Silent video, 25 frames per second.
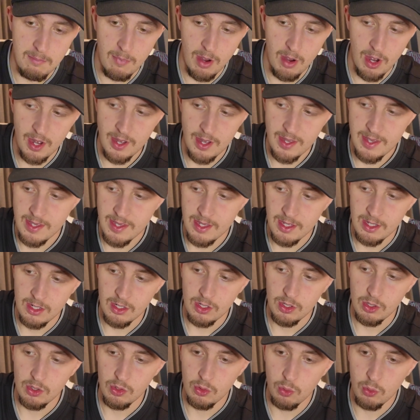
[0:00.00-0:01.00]
my
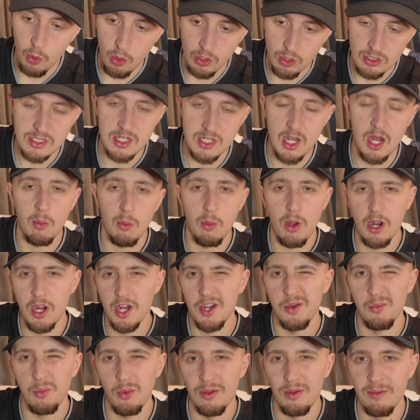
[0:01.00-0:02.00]
quads, I
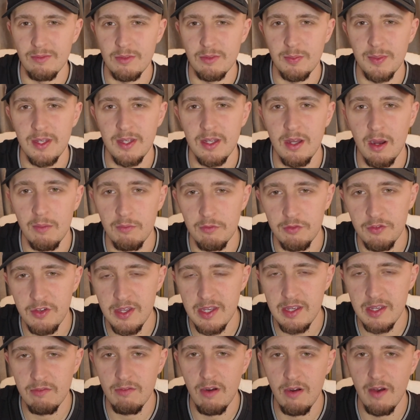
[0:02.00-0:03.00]
kind of want them to be
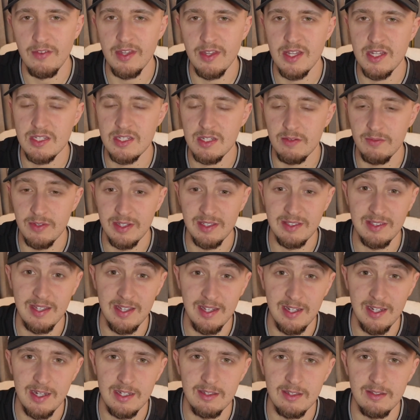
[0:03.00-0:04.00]
comfy rather than something
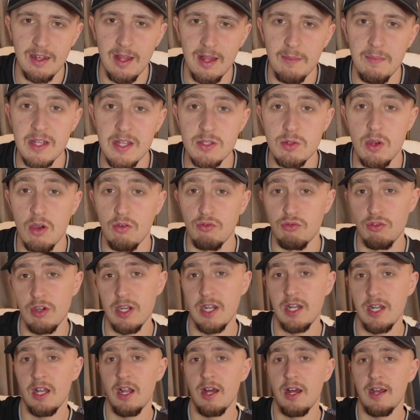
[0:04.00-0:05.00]
digging into them. That's why I
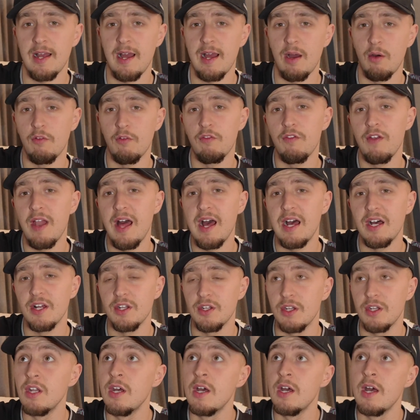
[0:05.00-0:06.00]
really like how flat
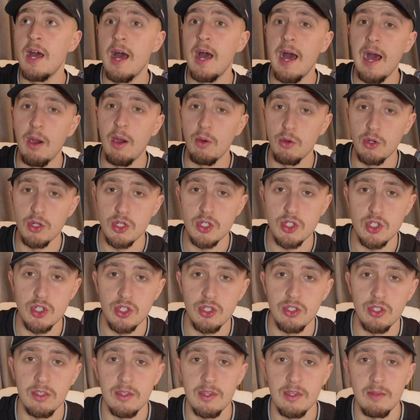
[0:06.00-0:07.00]
and how
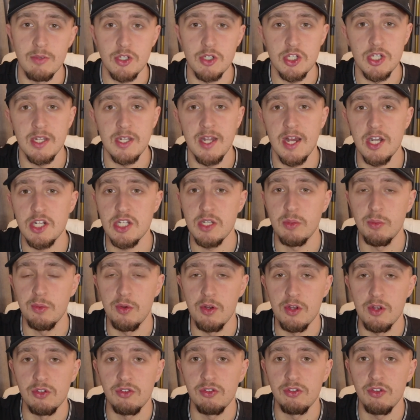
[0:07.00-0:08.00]
cushioned the machine actually
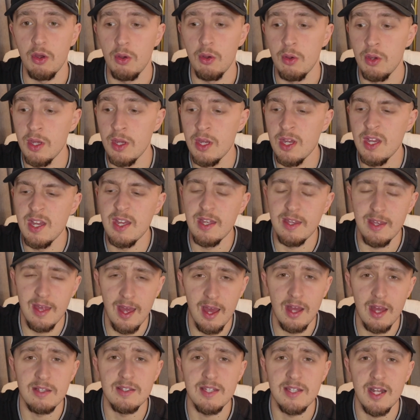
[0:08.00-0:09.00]
was. So
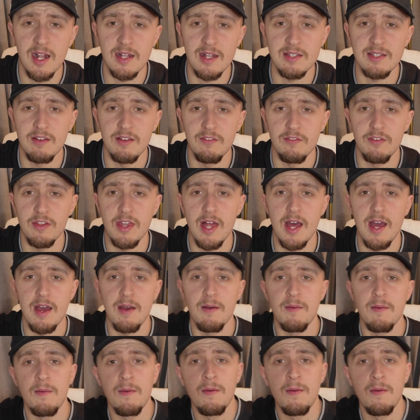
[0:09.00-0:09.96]
yeah, 10 out of 10 for that.